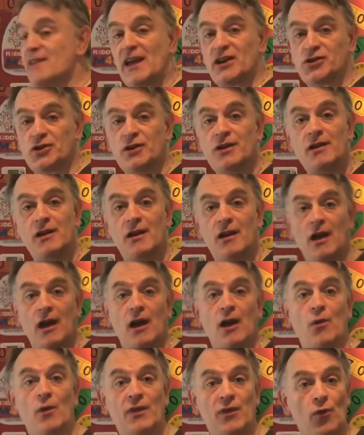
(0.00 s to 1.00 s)
session,
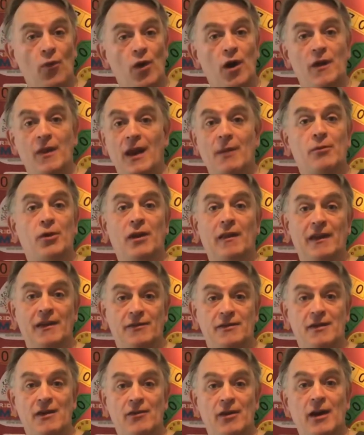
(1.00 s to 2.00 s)
uh, with the work that I'm going to
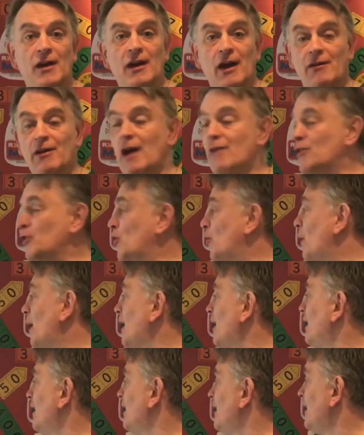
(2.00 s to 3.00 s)
leave you to have a, have a go
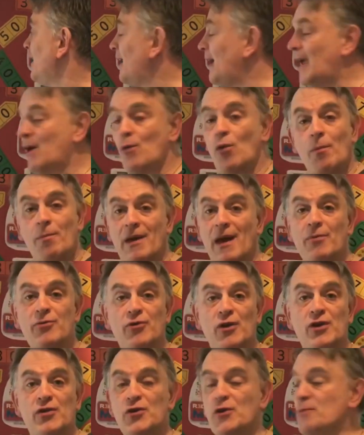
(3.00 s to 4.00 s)
at, it would be
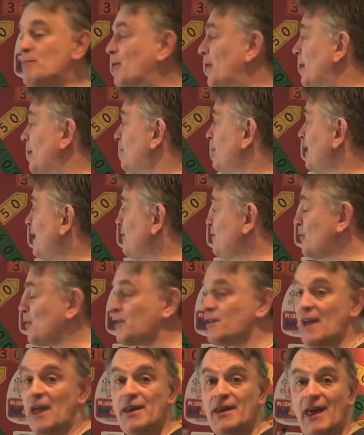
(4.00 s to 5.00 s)
absolutely superb if you
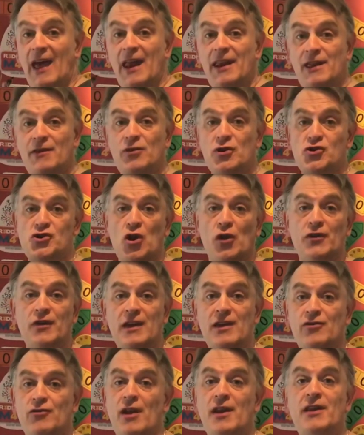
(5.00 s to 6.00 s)
could send any of your
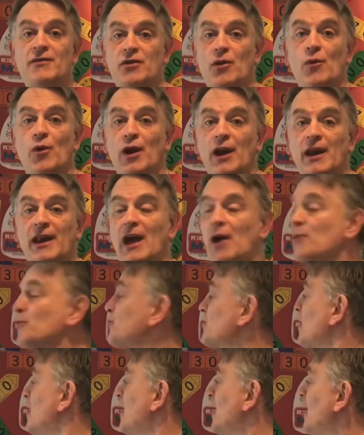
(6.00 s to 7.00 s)
jottings or any of your working
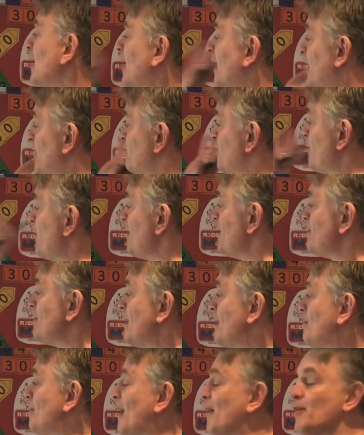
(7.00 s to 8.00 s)
outs uh, to
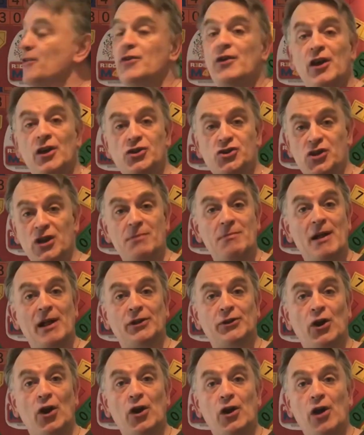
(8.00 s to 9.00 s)
readymade.maths at
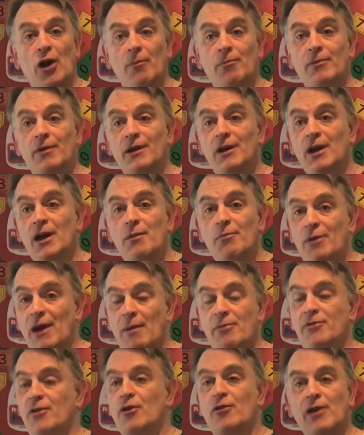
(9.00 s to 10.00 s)
gmail.com.
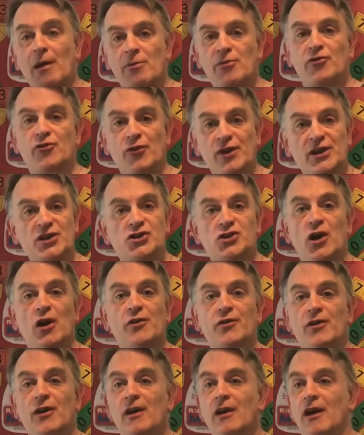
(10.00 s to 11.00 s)
Perhaps grab a
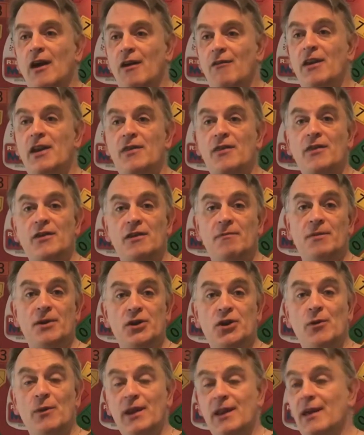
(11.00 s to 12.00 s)
screenshot uh, of anything that you've
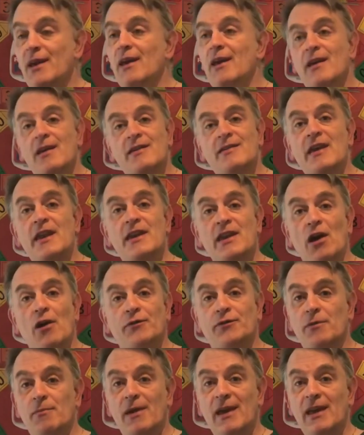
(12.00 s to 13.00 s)
been doing, send it
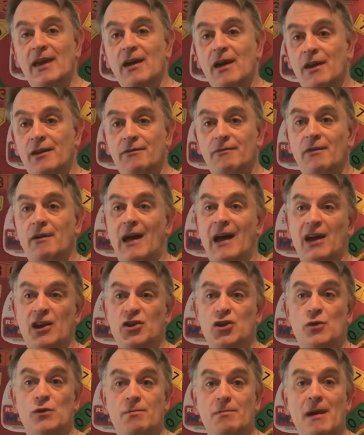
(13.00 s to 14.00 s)
off to me and I
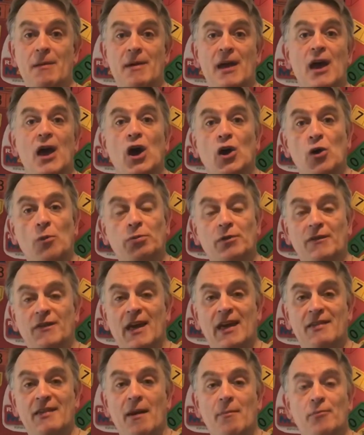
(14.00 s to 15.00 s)
can use maybe a couple of
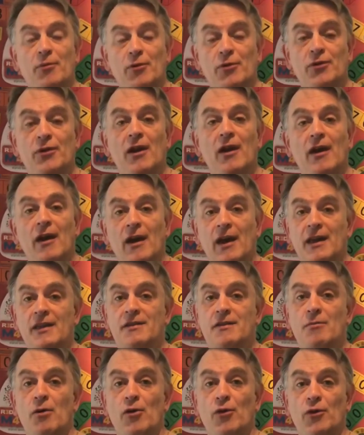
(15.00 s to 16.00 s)
the examples uh,
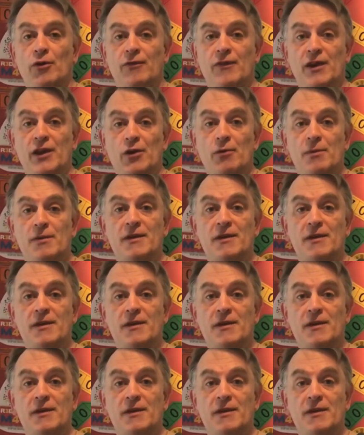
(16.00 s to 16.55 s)
in tomorrow's video